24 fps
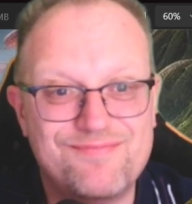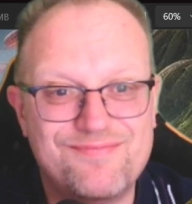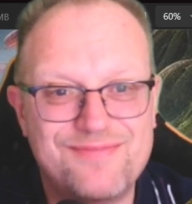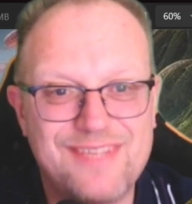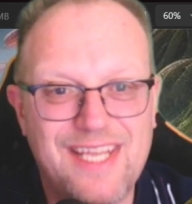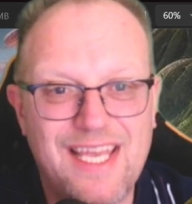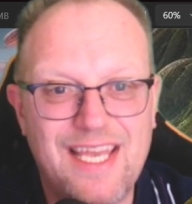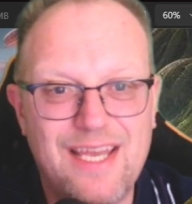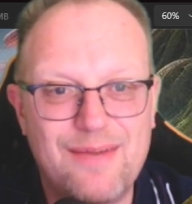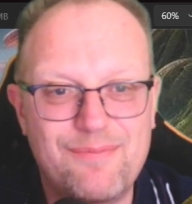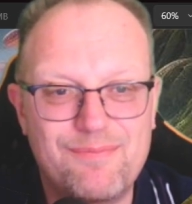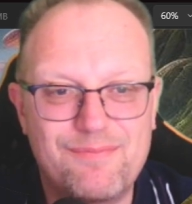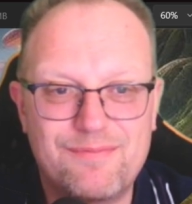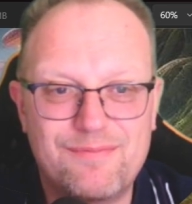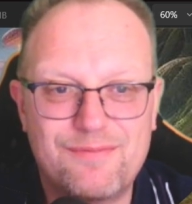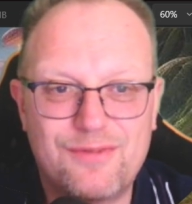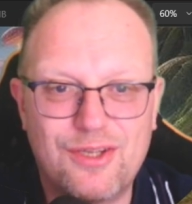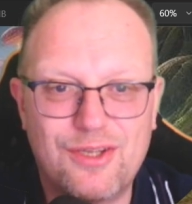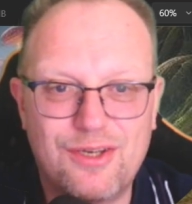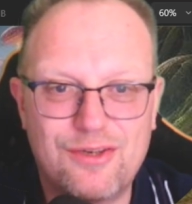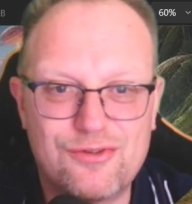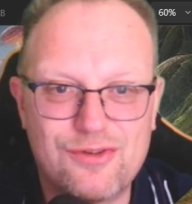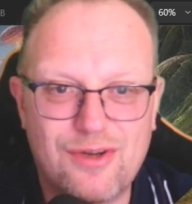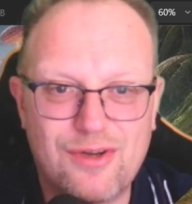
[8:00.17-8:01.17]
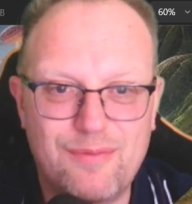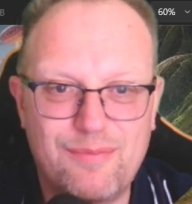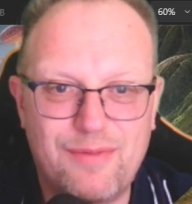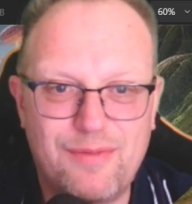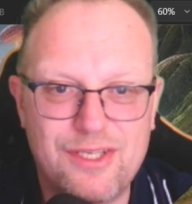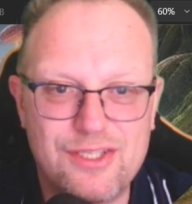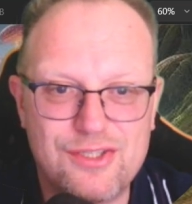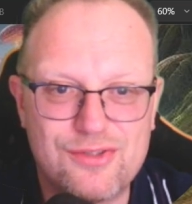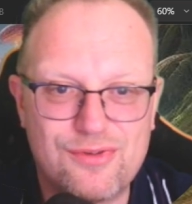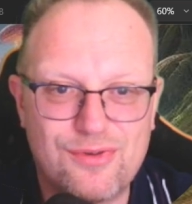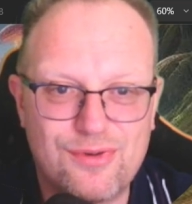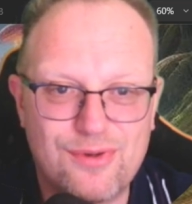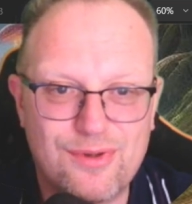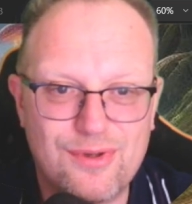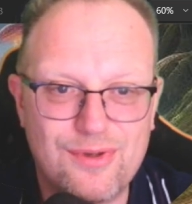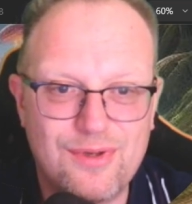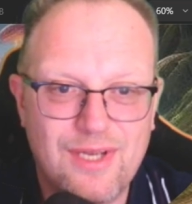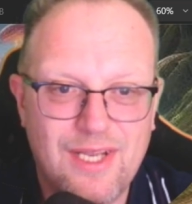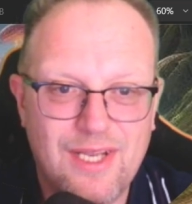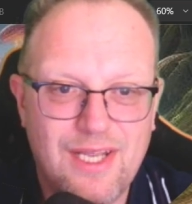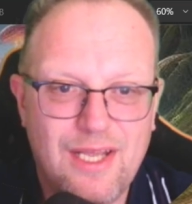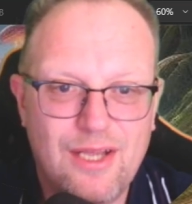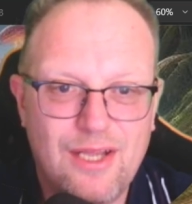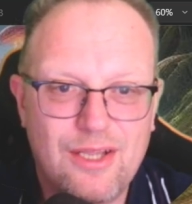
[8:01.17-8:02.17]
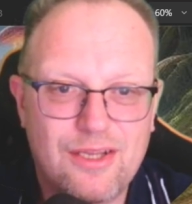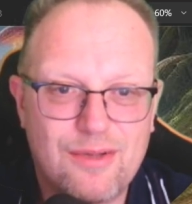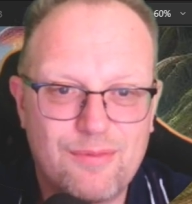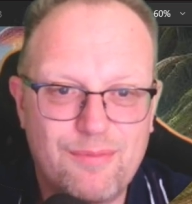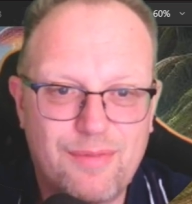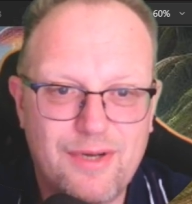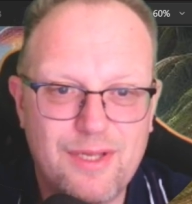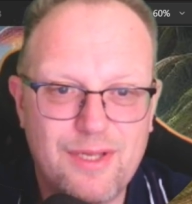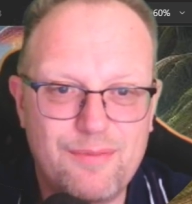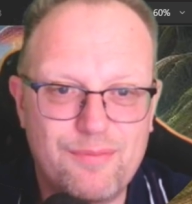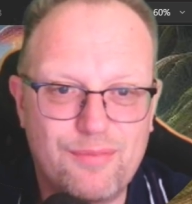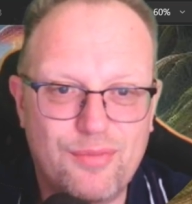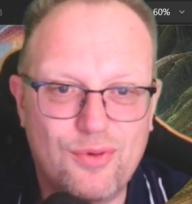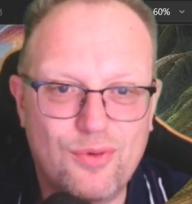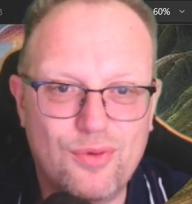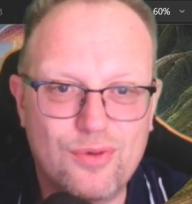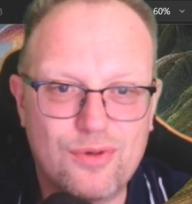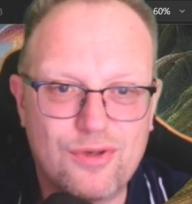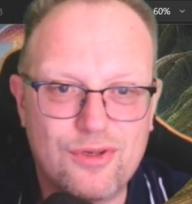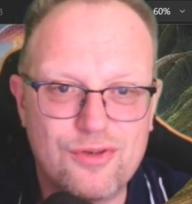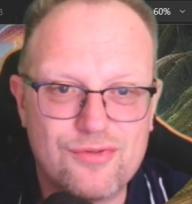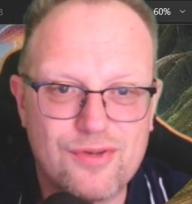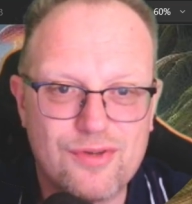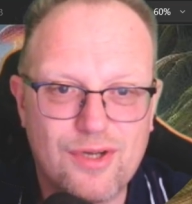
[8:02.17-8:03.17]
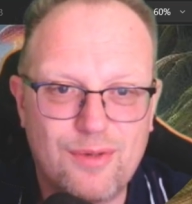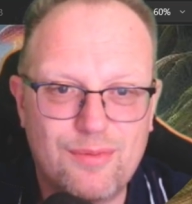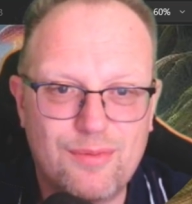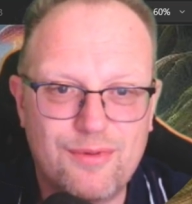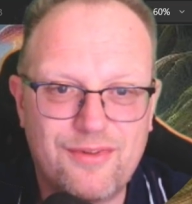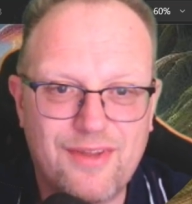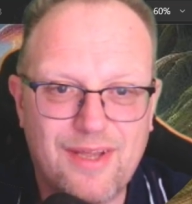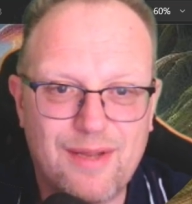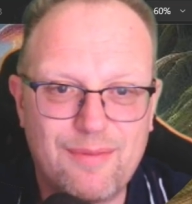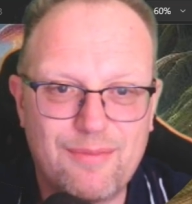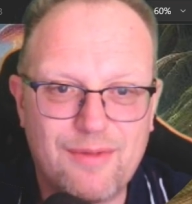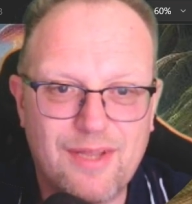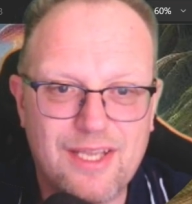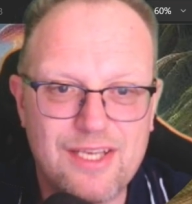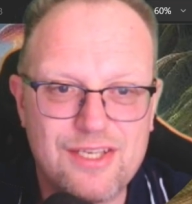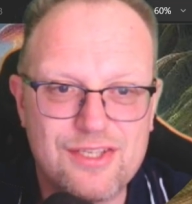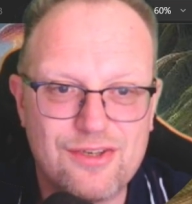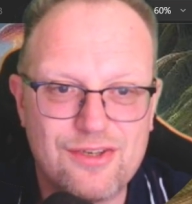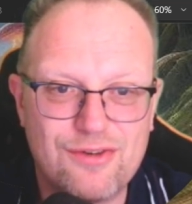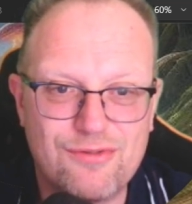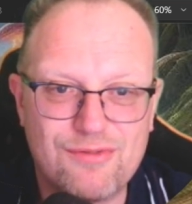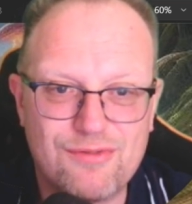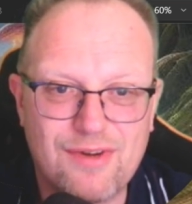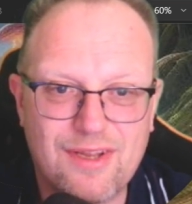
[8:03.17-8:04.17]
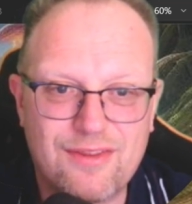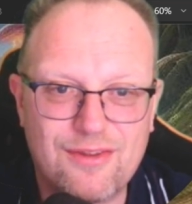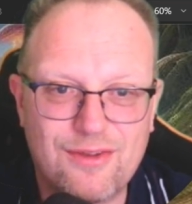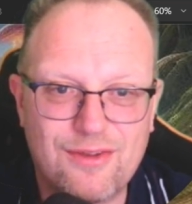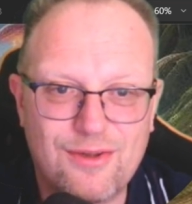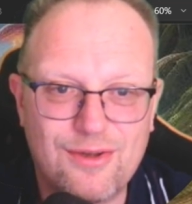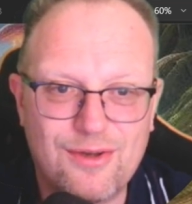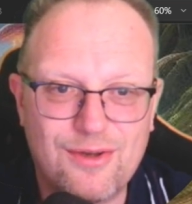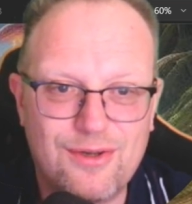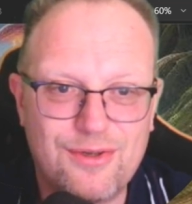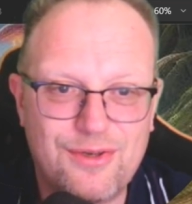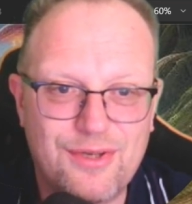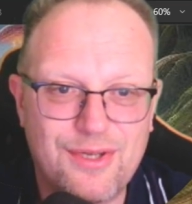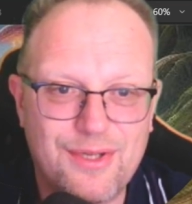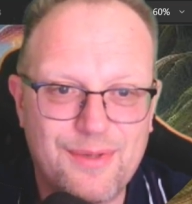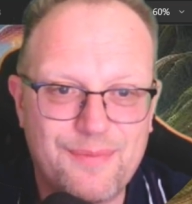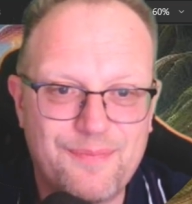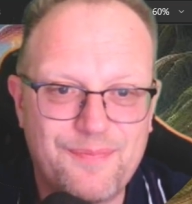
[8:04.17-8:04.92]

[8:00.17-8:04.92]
yeah, going to try and punch through. Complete board control with Damnation and Wrath of God.